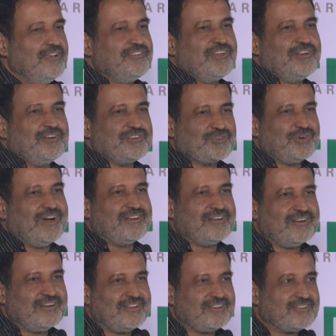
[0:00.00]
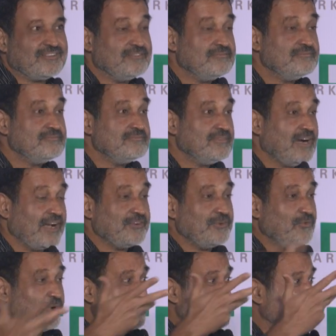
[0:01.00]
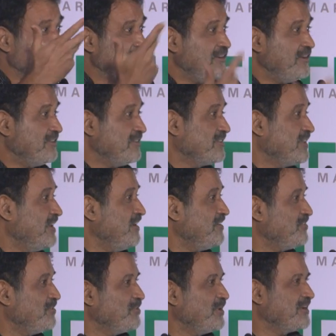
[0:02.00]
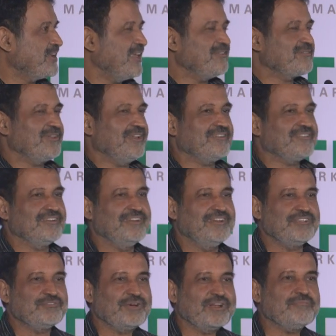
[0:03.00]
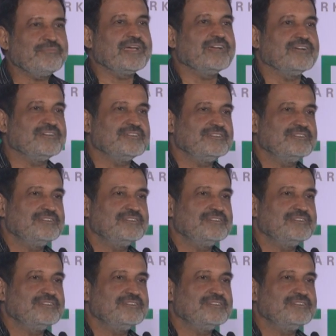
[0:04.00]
0 to 100 is, I don't know what percentage is, Ganesh, you can calculate. It's very big.